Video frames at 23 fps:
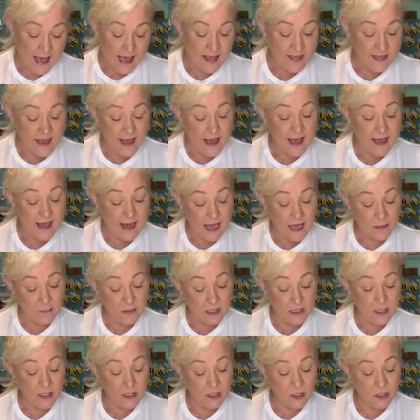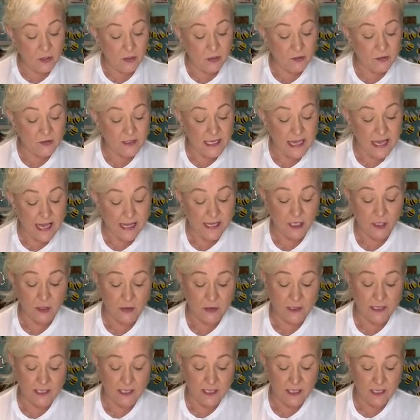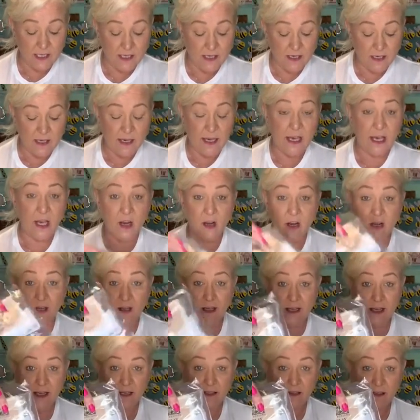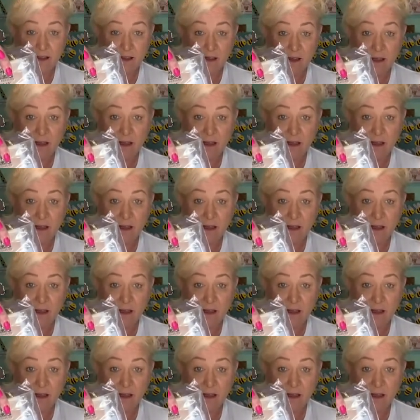And then I'm gonna use IOD air clay.